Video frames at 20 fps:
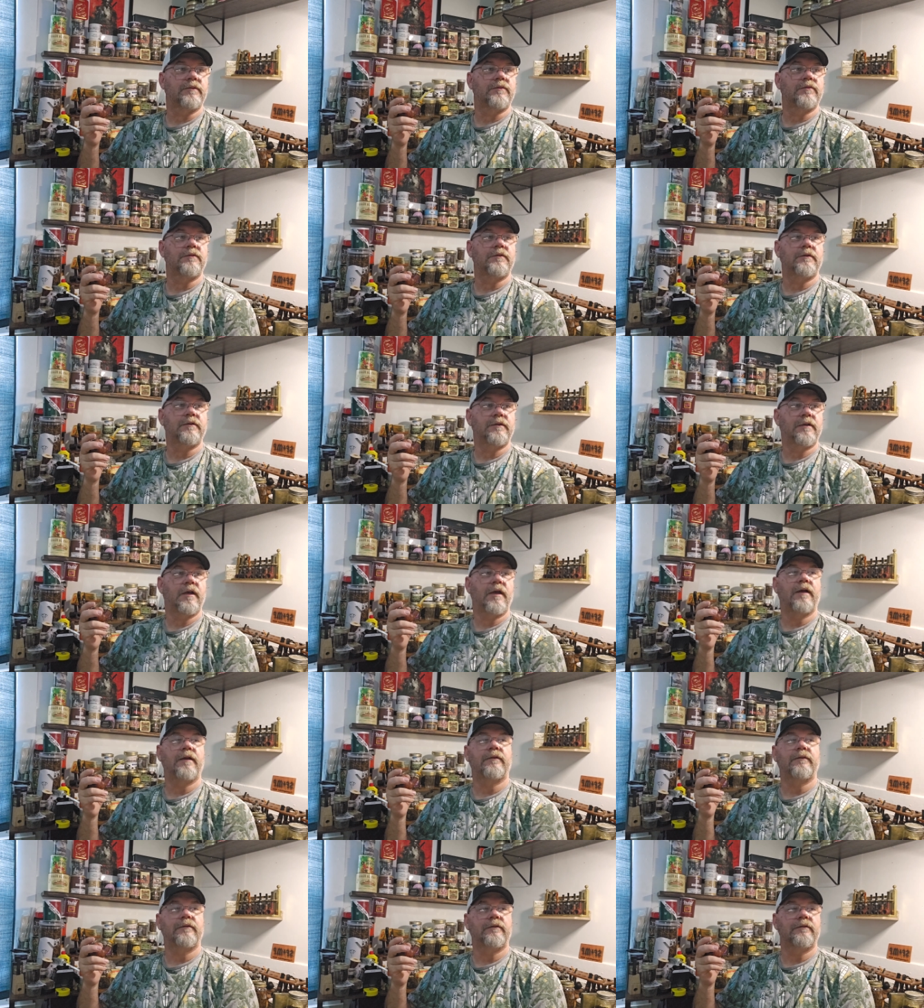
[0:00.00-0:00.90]
between
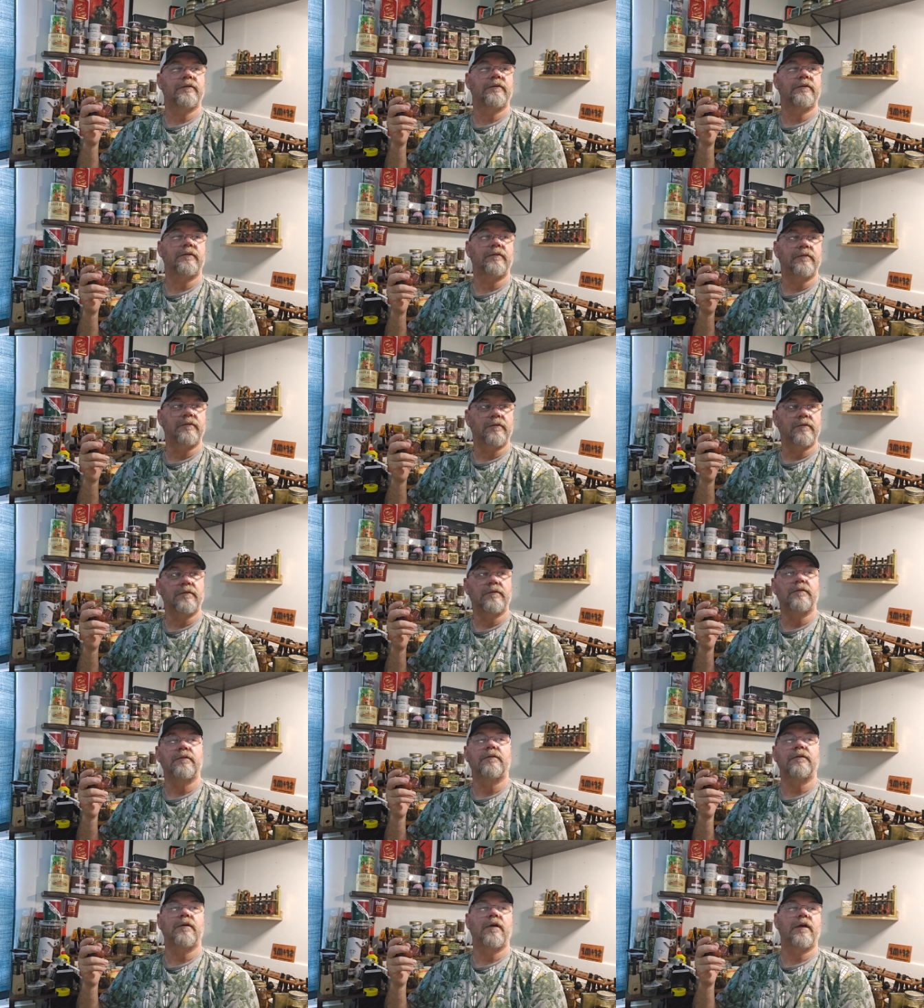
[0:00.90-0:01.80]
taxes and
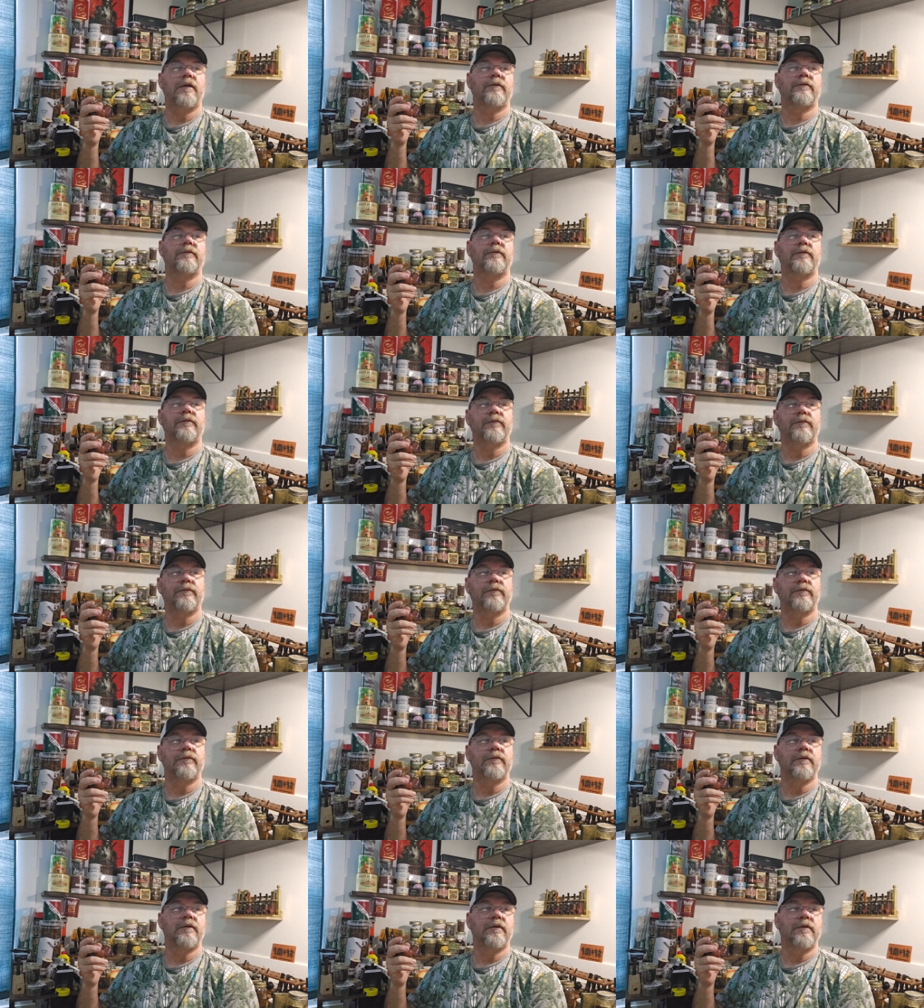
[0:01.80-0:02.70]
costs of
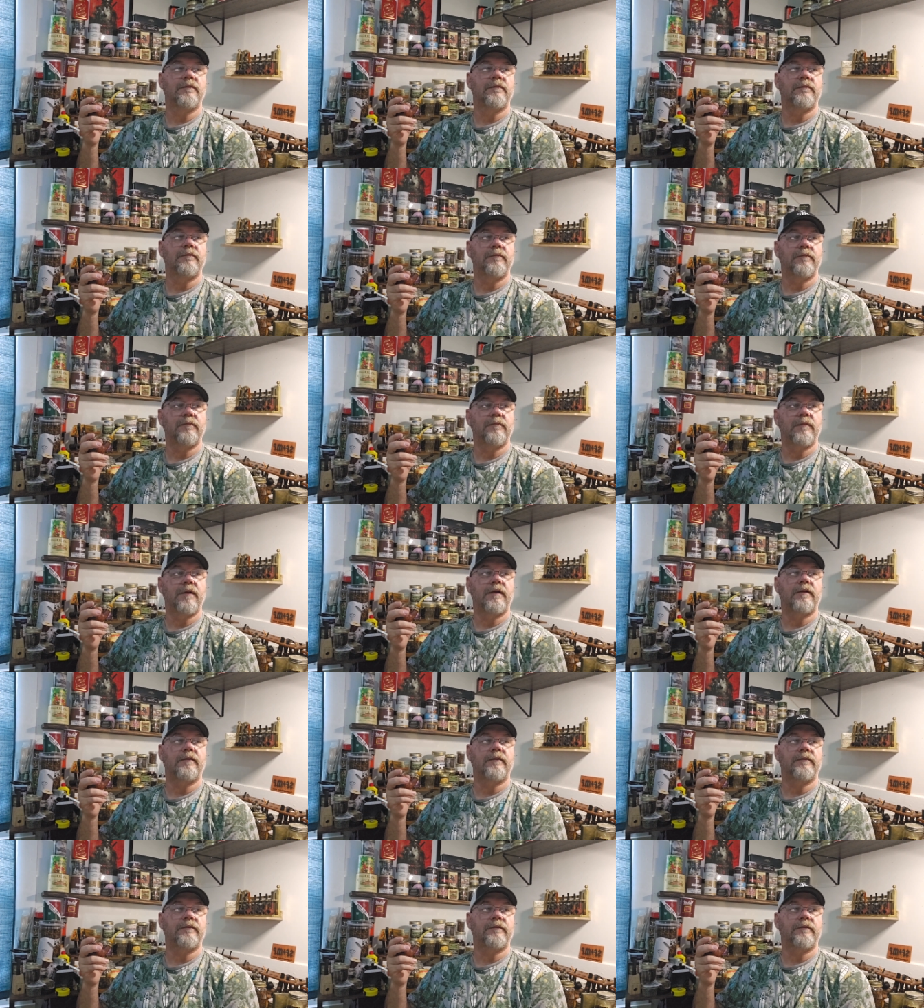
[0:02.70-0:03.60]

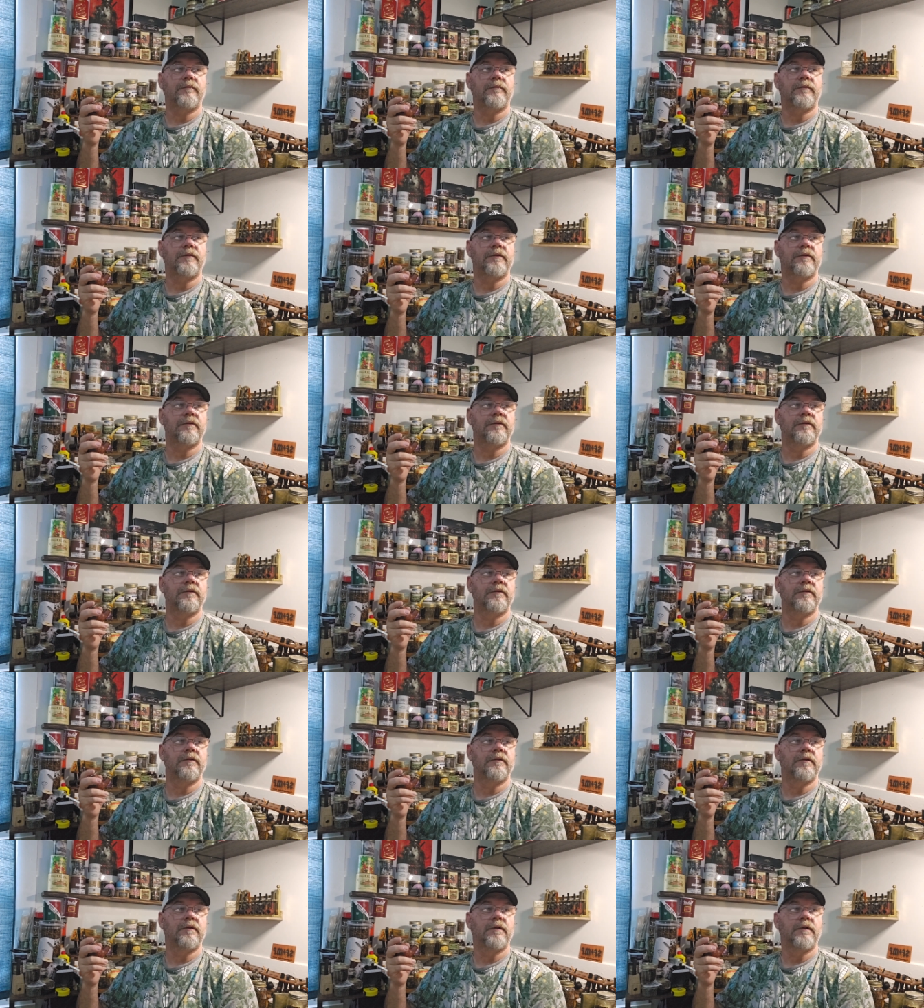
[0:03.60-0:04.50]
making something.
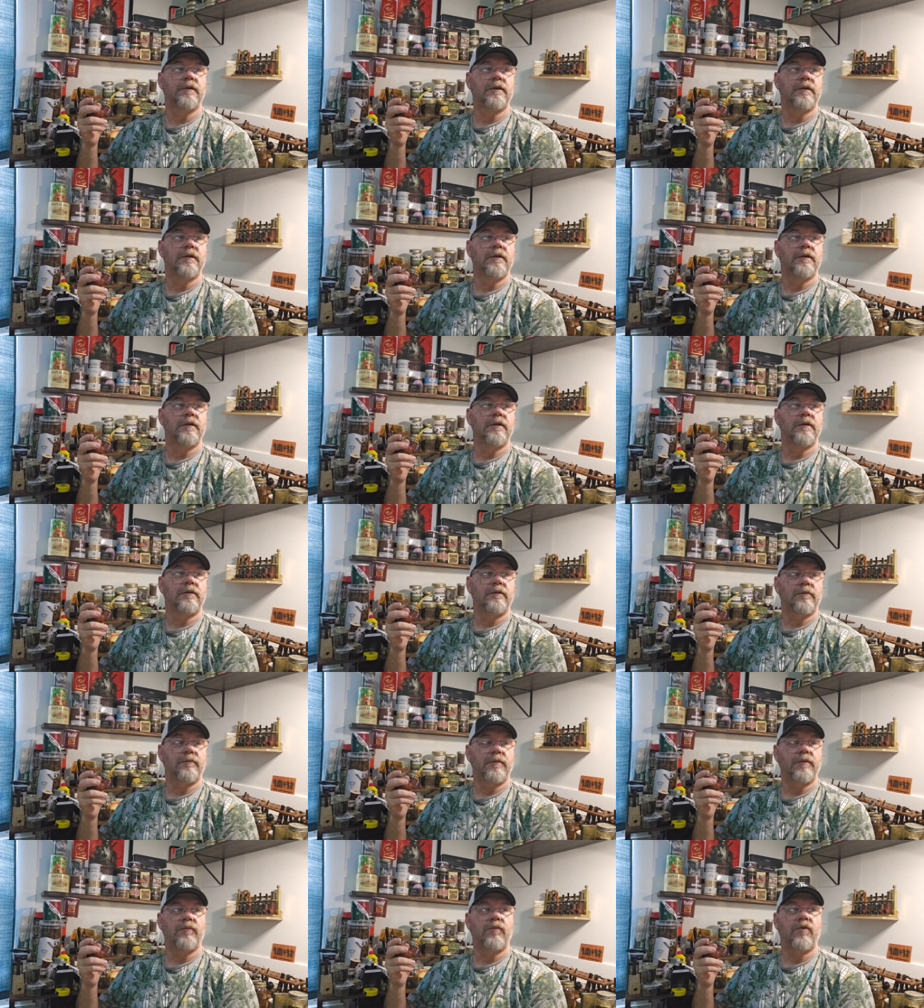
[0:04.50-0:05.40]
It's
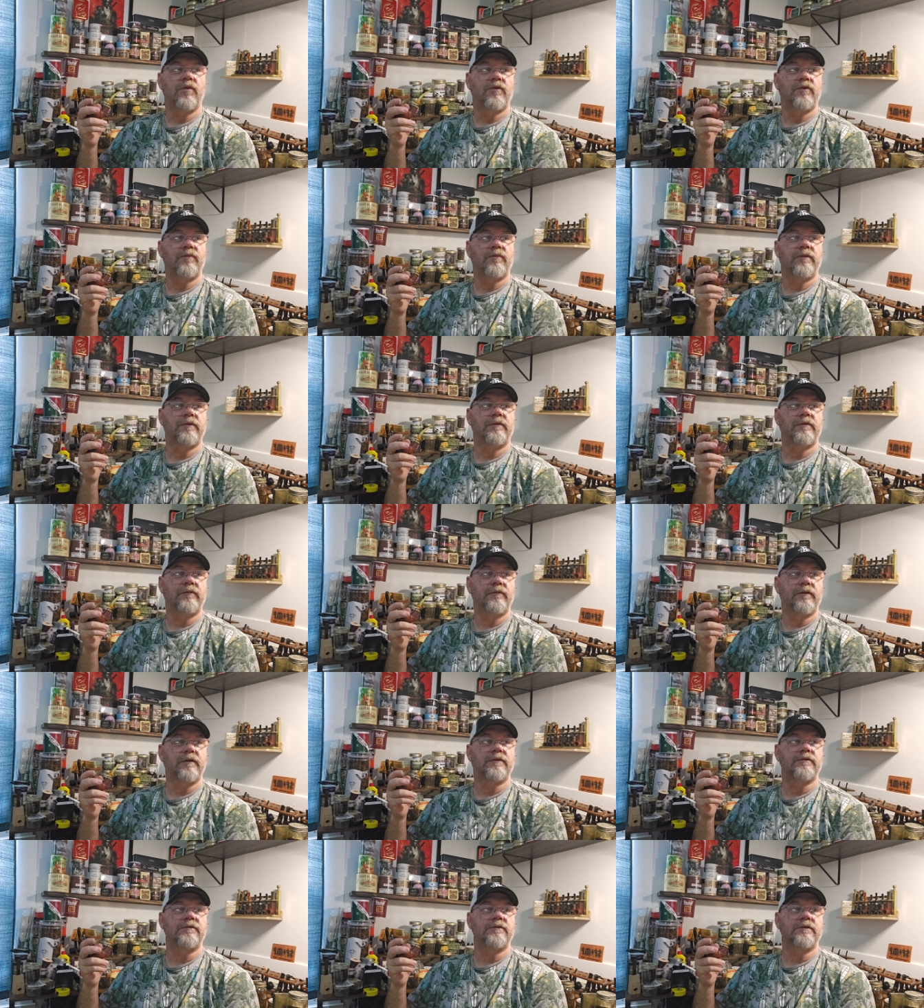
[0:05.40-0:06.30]
going to be more expensive
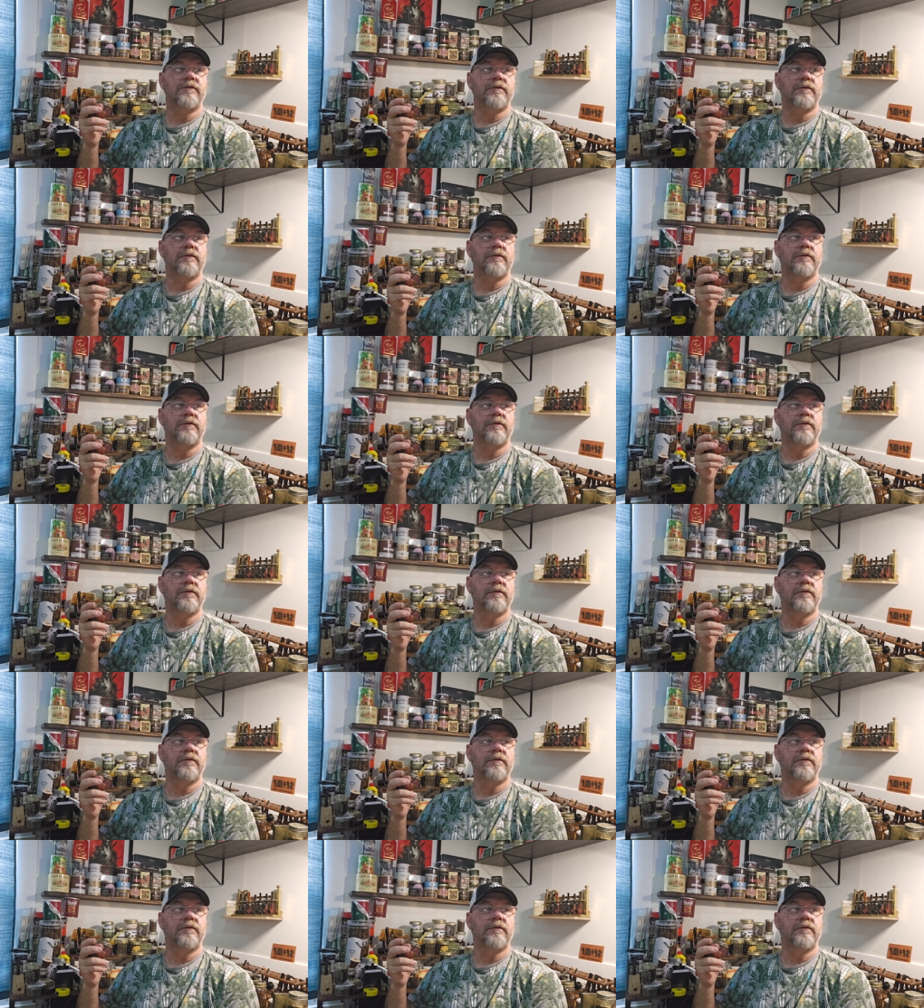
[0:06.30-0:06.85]
next year.